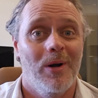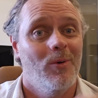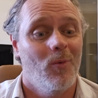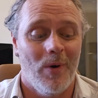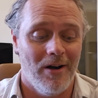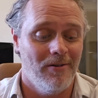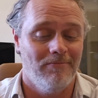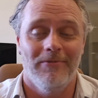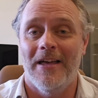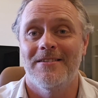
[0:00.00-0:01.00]
we're
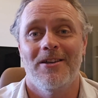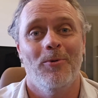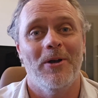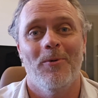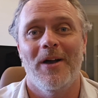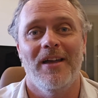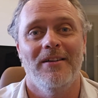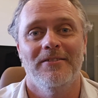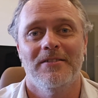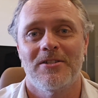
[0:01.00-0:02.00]
less than a week away.
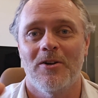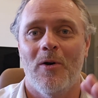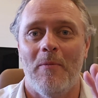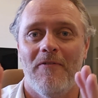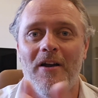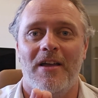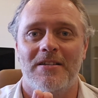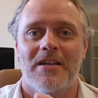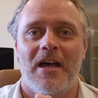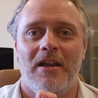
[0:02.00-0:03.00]
So I'm very
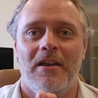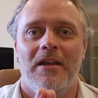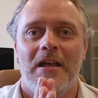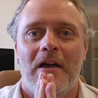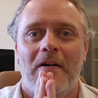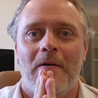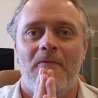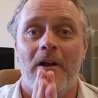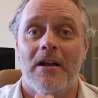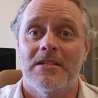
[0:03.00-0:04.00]
excited. I'm
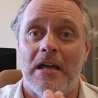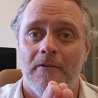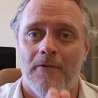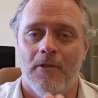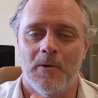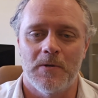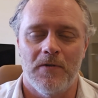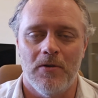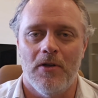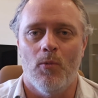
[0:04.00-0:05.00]
very excited for those of
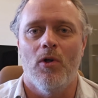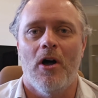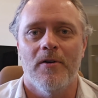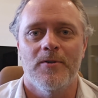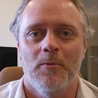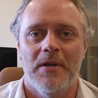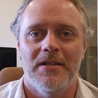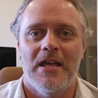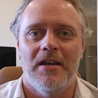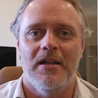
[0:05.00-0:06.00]
you that will also be
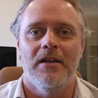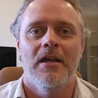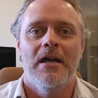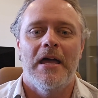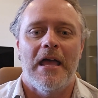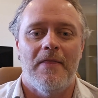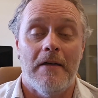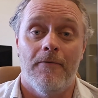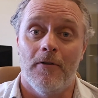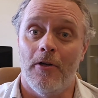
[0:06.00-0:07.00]
attending. And
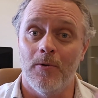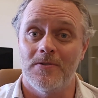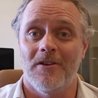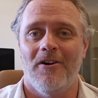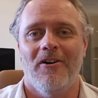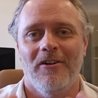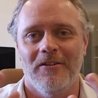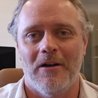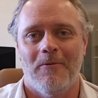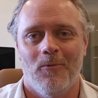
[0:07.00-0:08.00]
then for those that aren't,
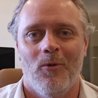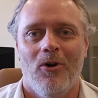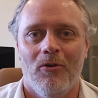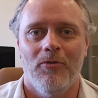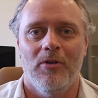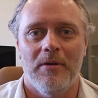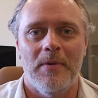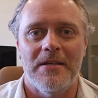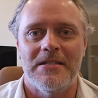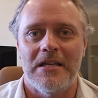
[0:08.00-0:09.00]
we'll hopefully
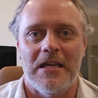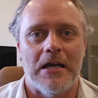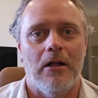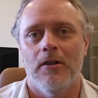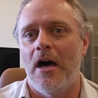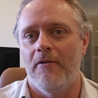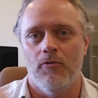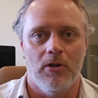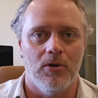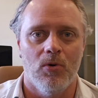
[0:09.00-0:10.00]
be seeing a lot of
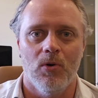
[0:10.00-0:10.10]
really cool